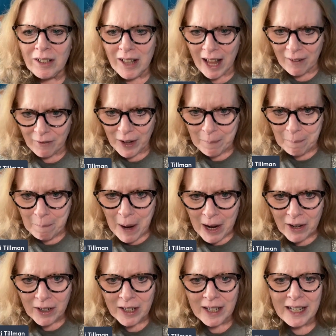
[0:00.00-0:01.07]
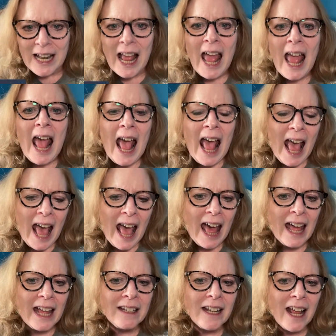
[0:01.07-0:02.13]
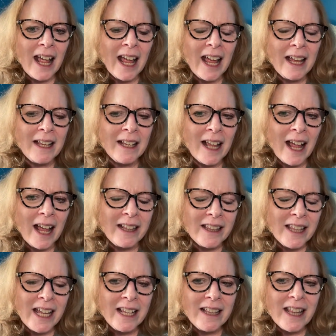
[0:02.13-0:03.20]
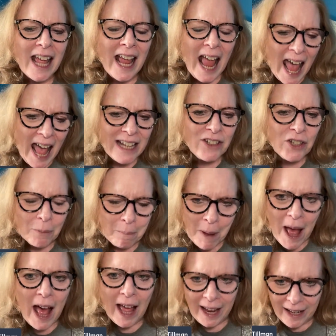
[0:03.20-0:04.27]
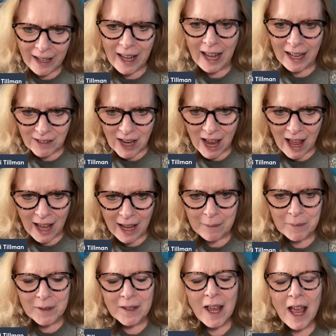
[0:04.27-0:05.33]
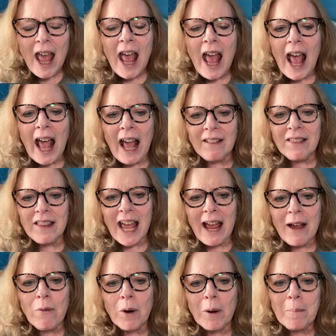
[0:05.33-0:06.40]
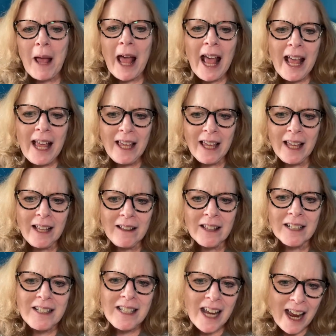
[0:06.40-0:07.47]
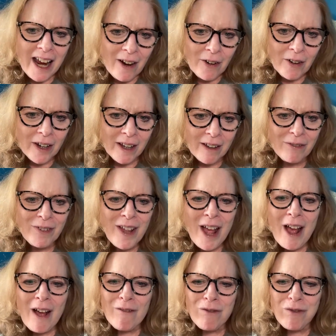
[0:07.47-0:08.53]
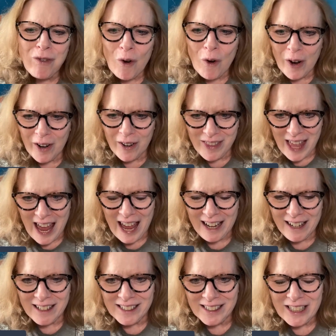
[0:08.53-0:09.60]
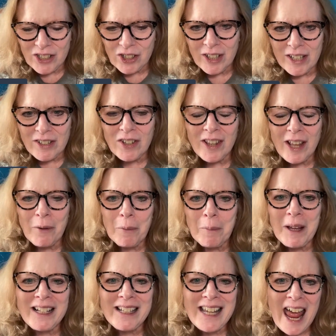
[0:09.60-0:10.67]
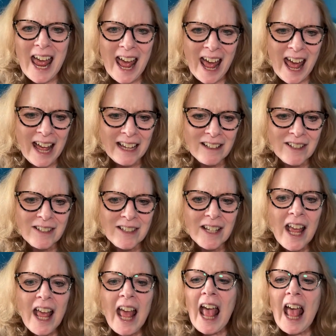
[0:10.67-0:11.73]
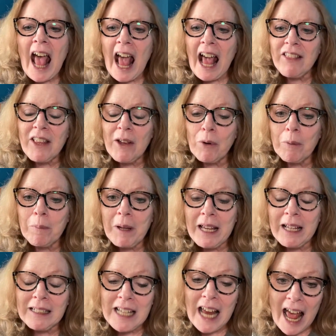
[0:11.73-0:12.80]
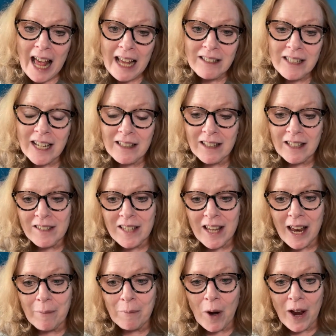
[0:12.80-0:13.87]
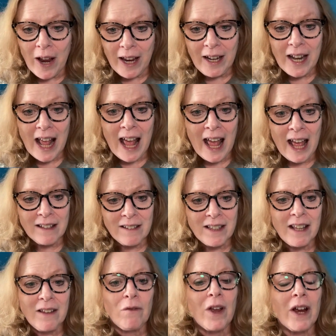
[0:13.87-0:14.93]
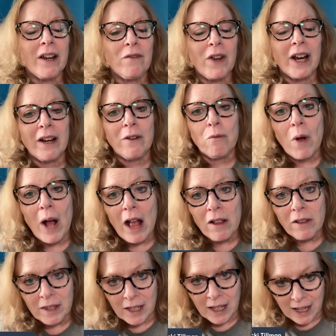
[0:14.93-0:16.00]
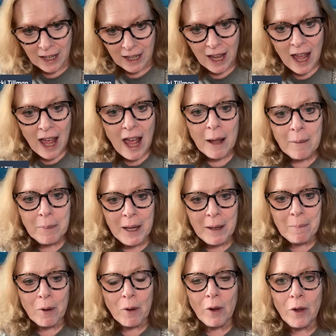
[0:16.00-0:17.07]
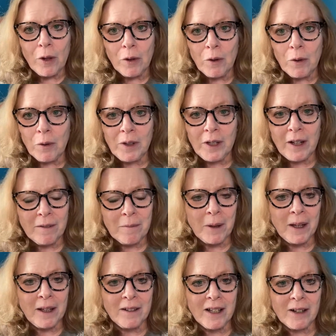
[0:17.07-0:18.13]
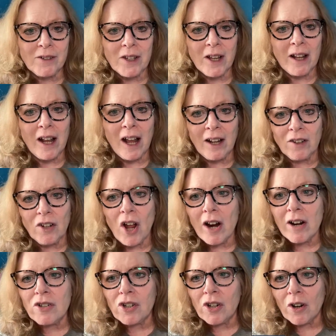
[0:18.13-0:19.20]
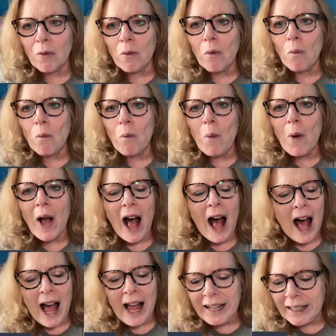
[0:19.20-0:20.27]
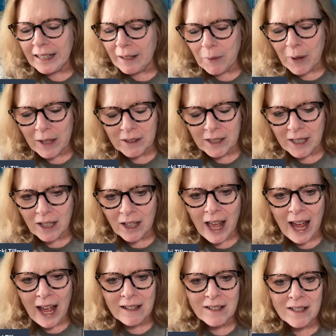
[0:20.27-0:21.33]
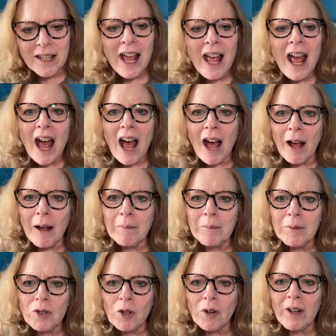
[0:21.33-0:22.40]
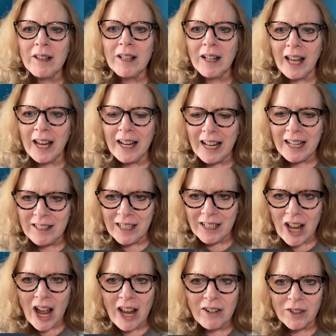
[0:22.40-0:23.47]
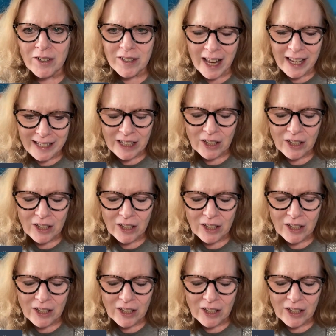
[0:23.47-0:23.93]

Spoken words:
American had a thing they had to buy at times, and they were paying the tariff for that essentially. So they were being taxed, and they were being taxed at the same rate as the very, very wealthy people who, there's a larger, highly wealthy class during the late 1800s, that